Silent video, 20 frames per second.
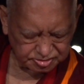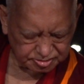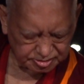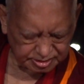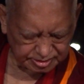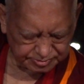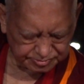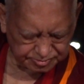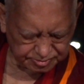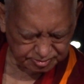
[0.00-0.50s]

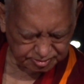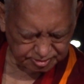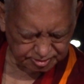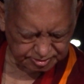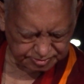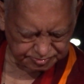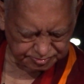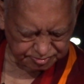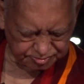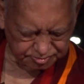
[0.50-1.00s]
if,
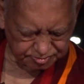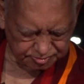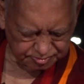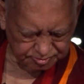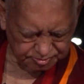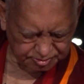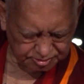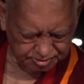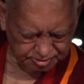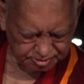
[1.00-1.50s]
if
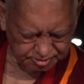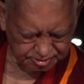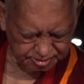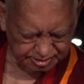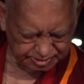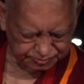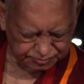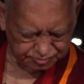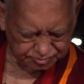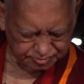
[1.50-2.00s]
you uh,
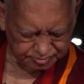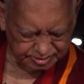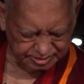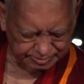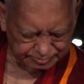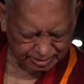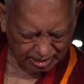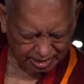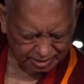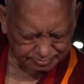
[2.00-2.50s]
if you
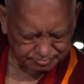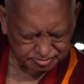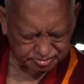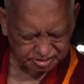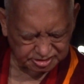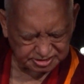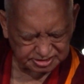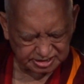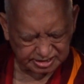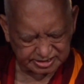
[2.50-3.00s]
give harm to
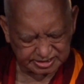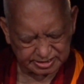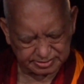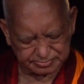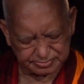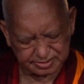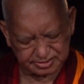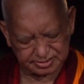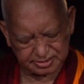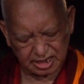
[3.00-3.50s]
the
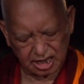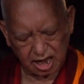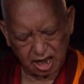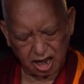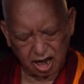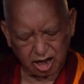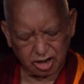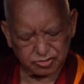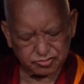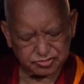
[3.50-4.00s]
sentient being,
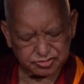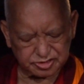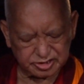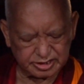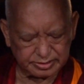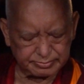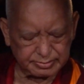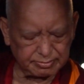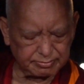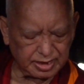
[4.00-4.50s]
how you
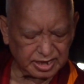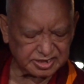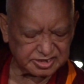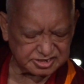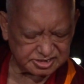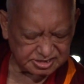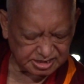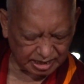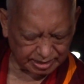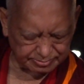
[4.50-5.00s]
can be my
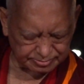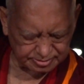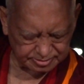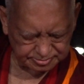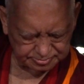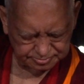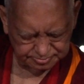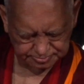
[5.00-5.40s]
disciple?